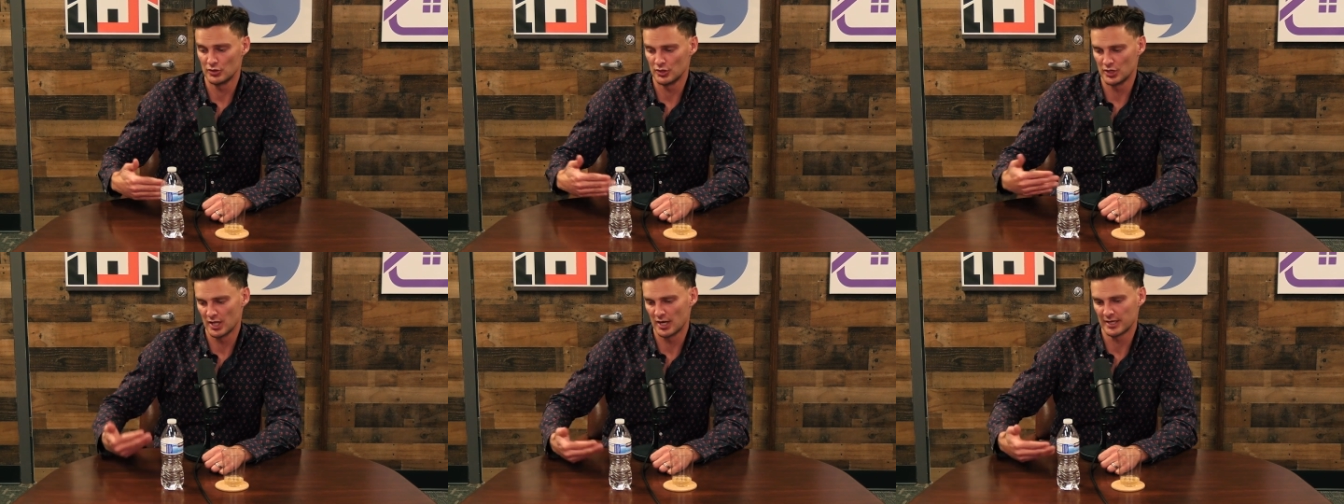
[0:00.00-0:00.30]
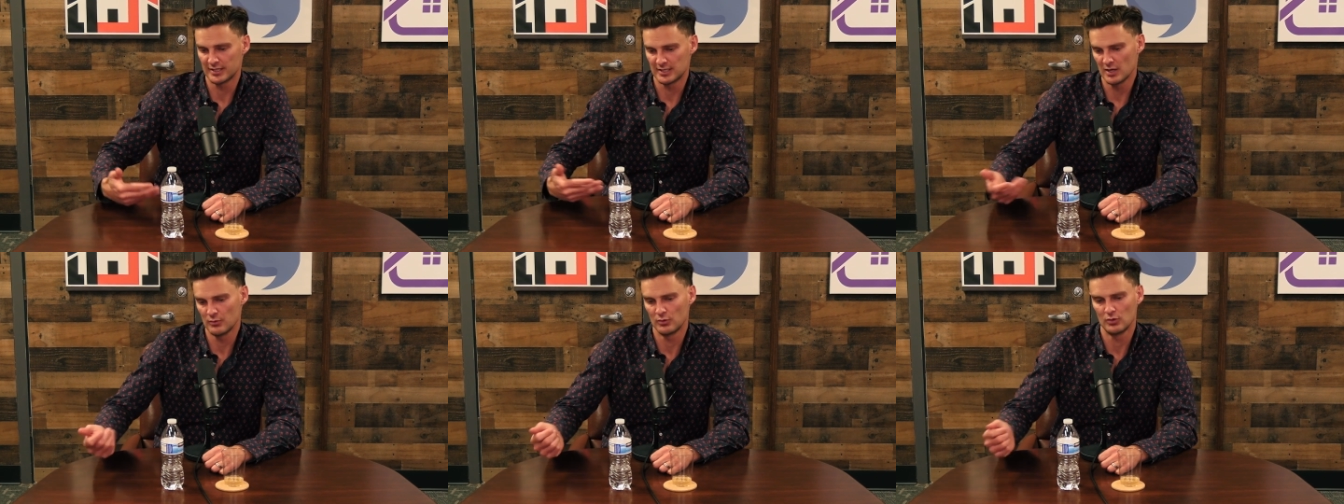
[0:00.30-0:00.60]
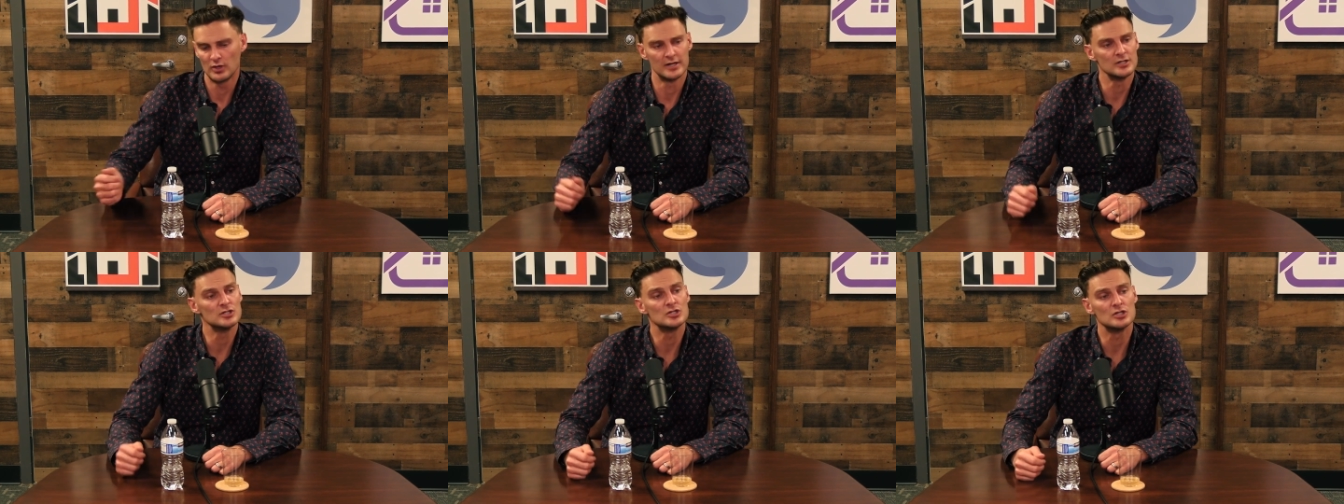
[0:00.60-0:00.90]
they're like, yeah, we'll
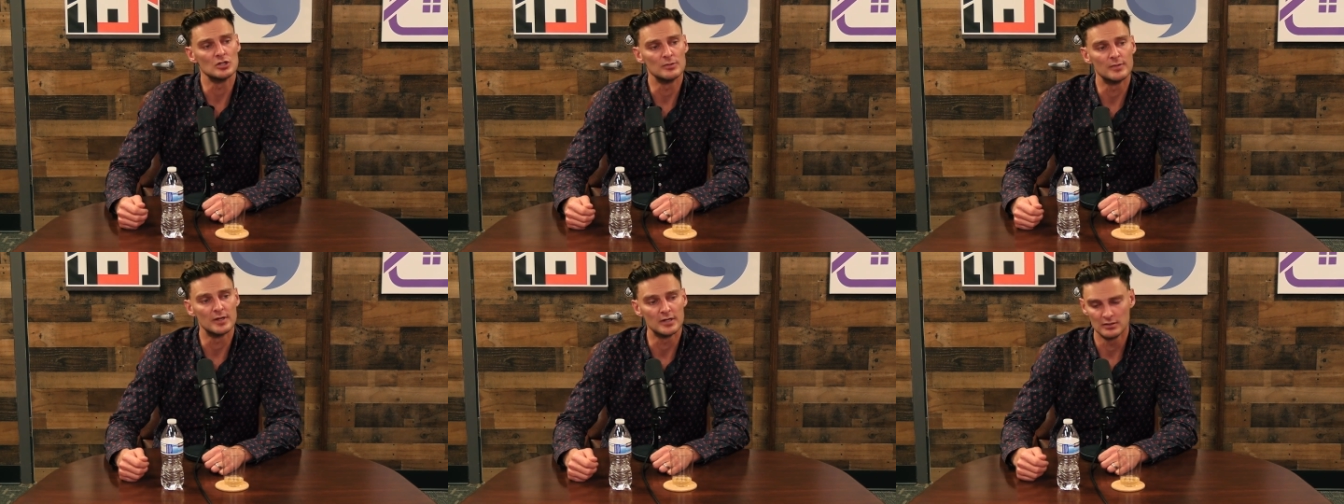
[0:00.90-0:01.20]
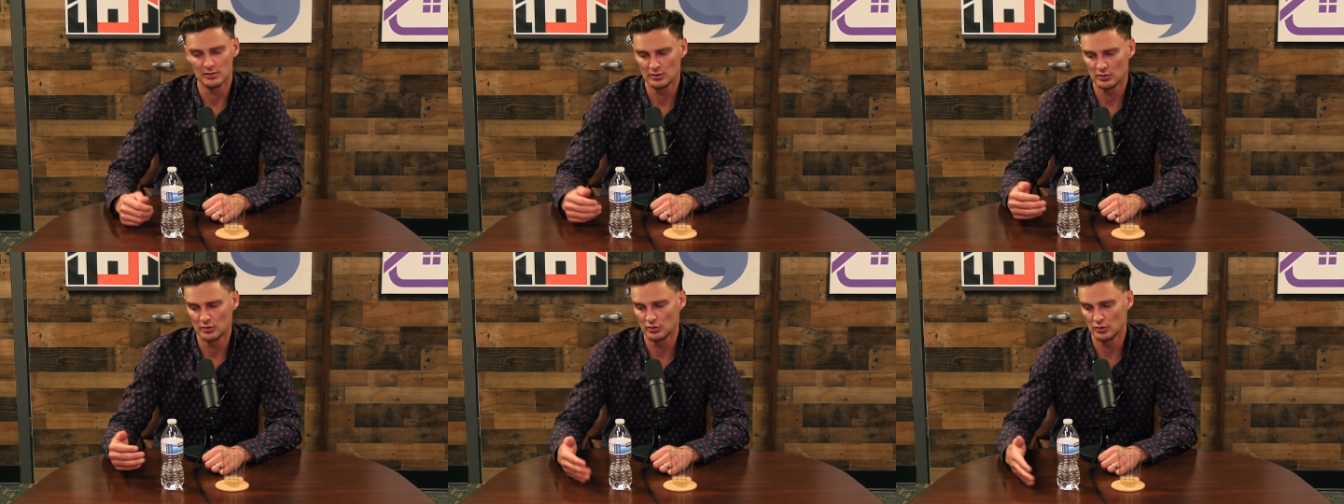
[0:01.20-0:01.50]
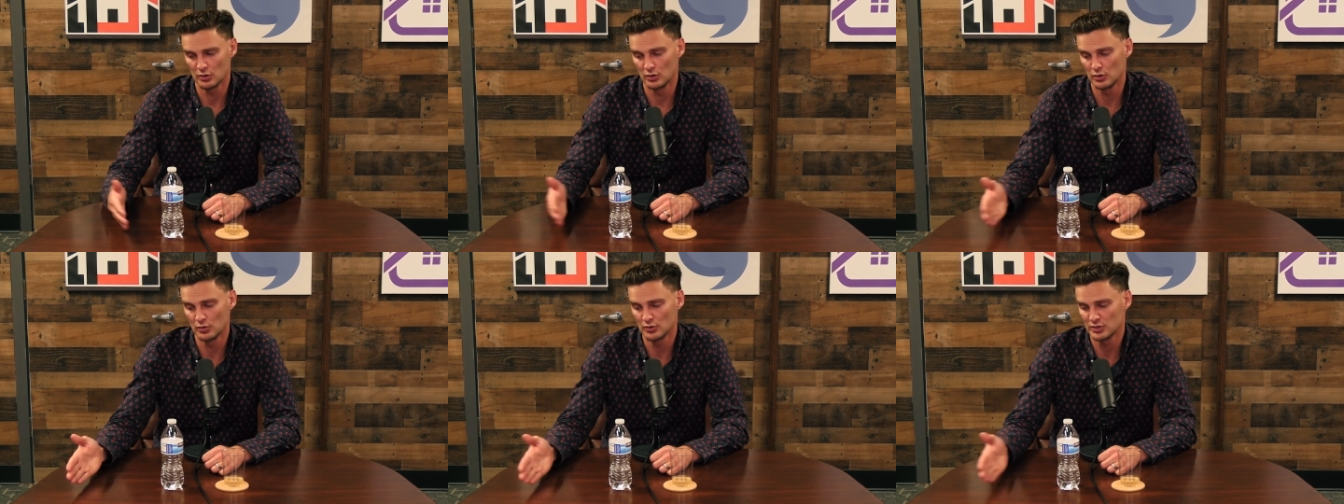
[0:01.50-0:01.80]
lend to you, but who
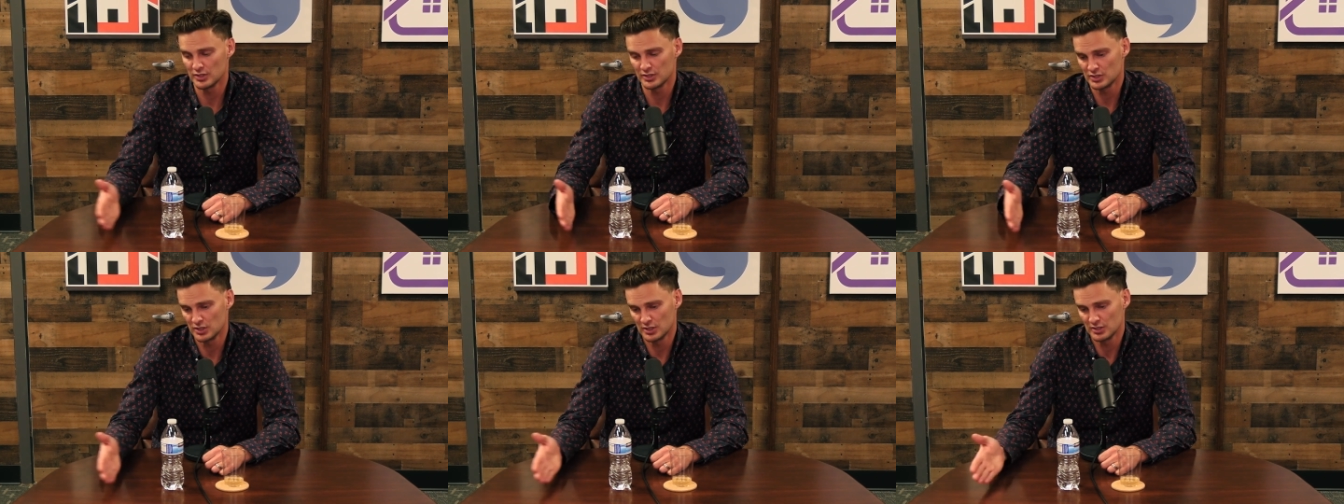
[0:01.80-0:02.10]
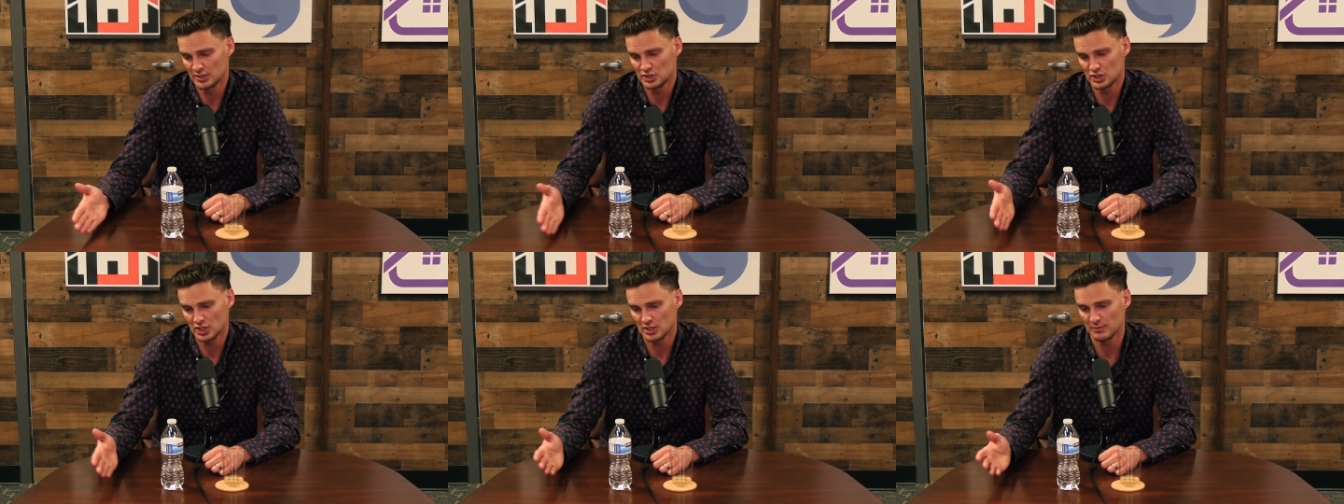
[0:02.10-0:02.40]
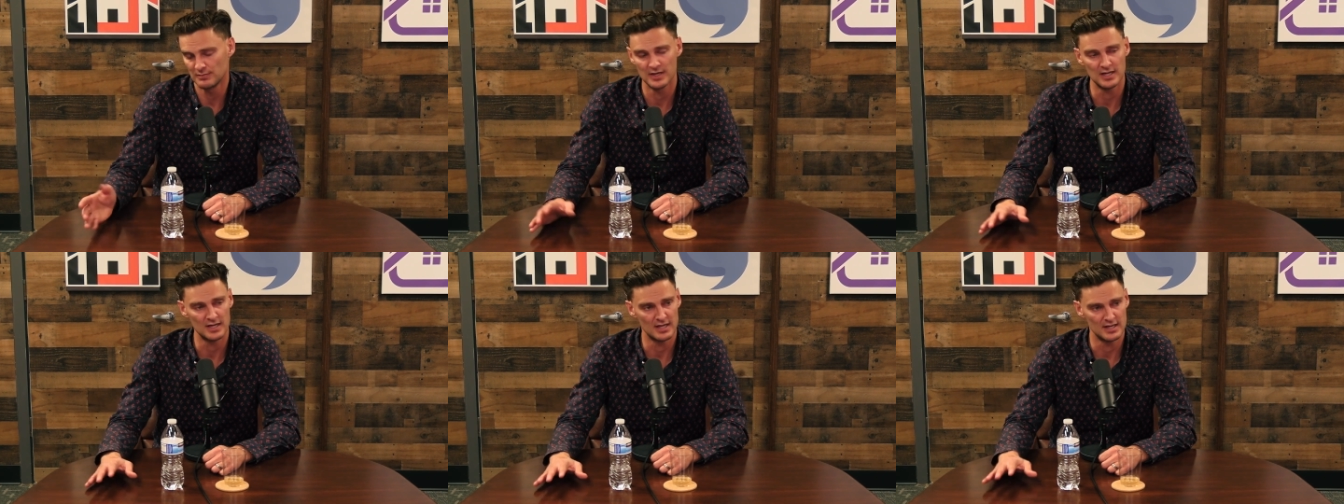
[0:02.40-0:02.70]
who in the in the G
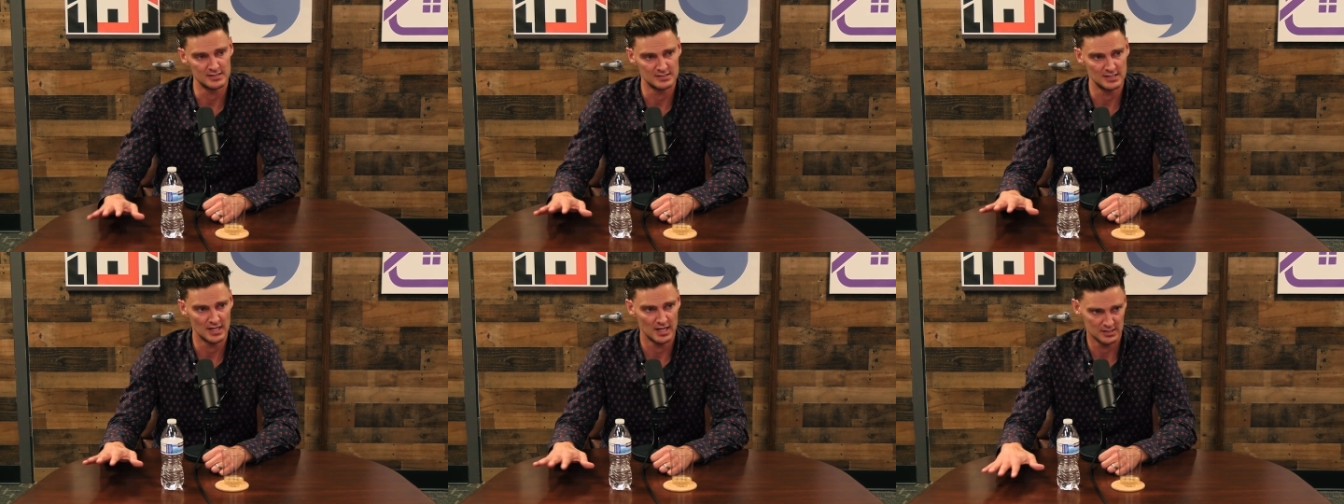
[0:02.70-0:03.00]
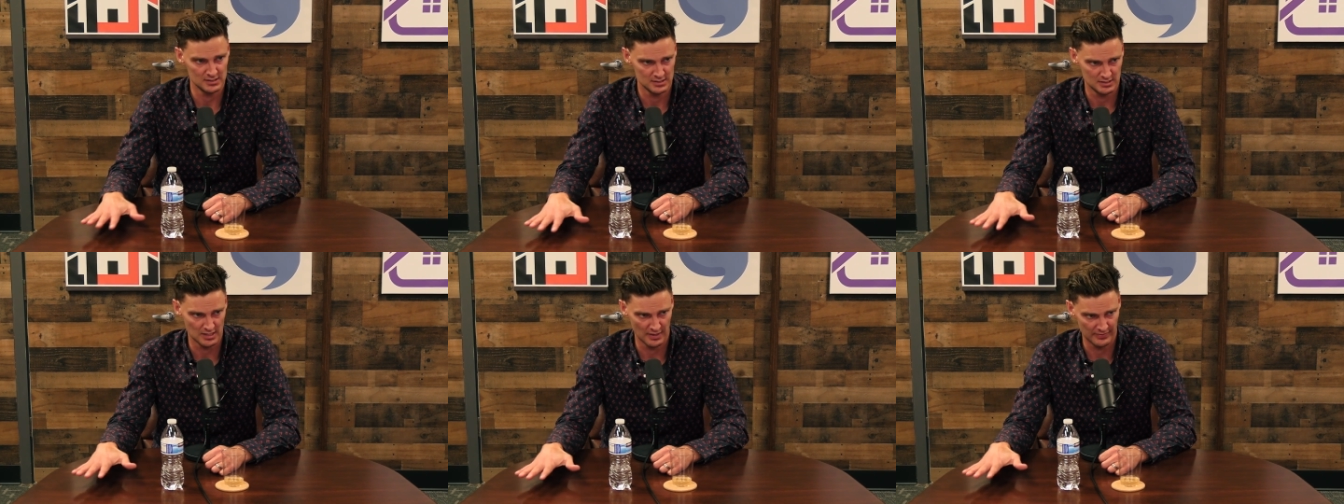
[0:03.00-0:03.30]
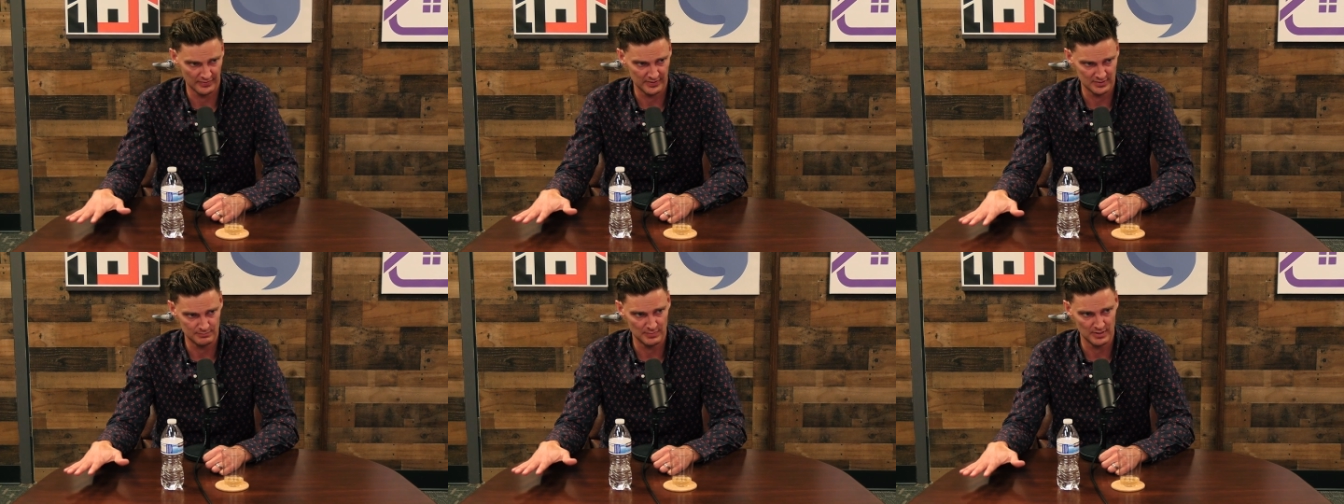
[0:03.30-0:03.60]
P has has
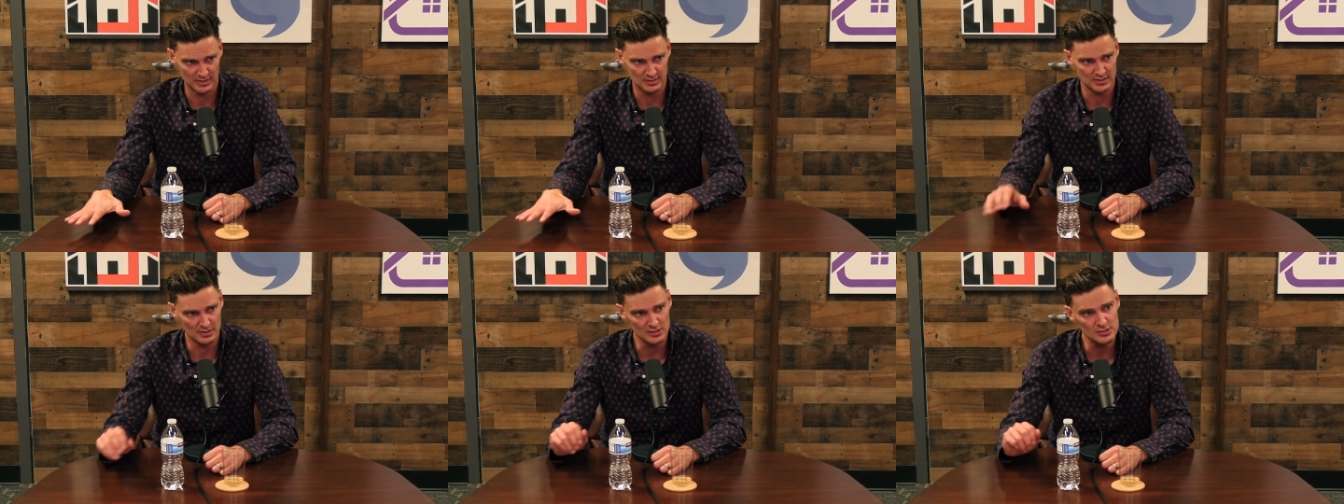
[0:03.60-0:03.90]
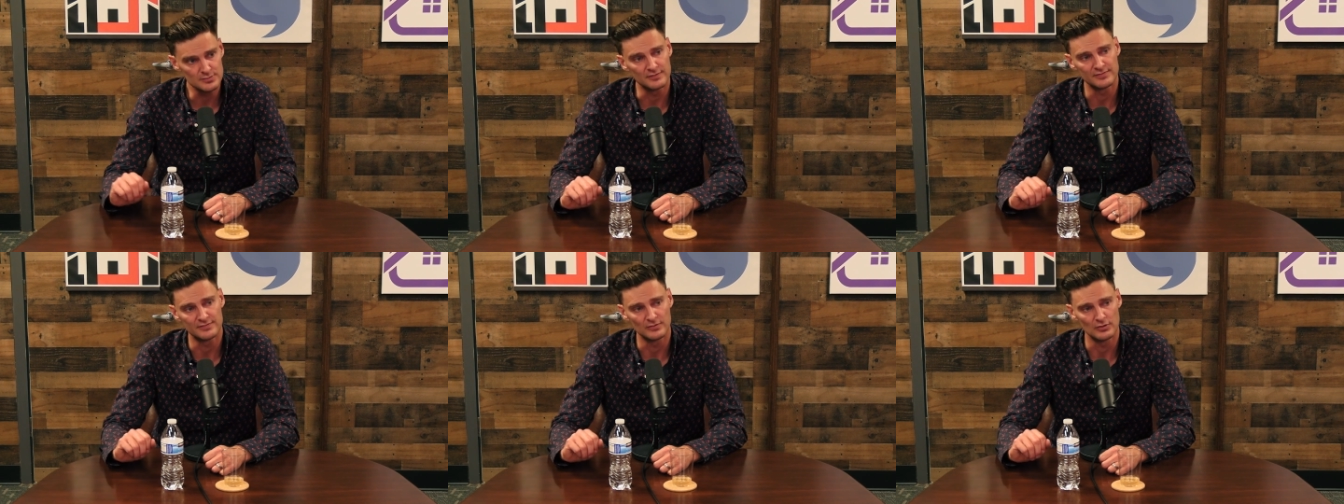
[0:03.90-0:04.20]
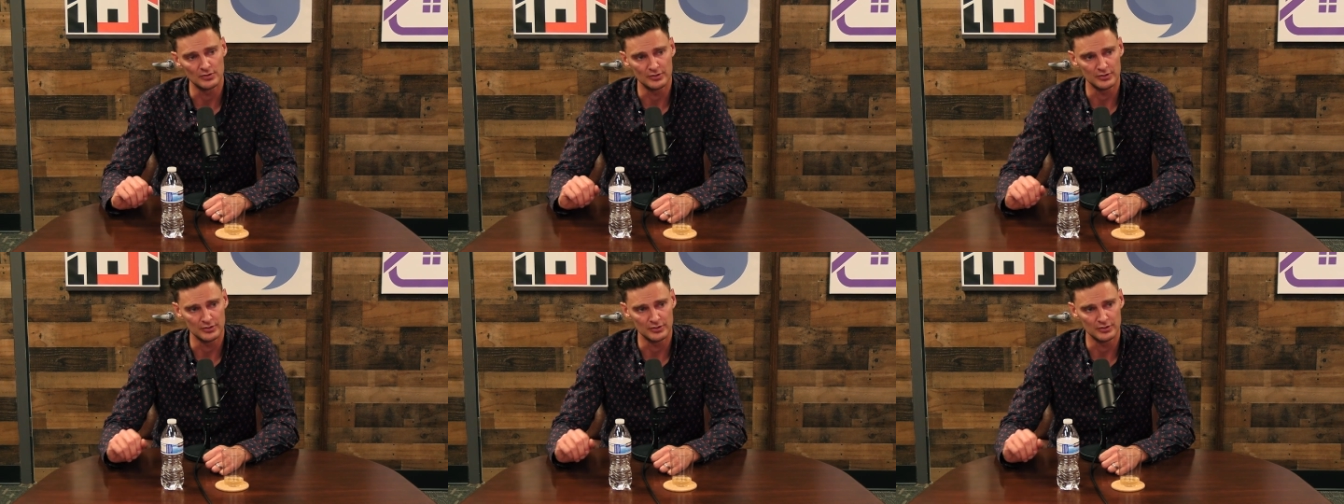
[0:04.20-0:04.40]
done these big deals before?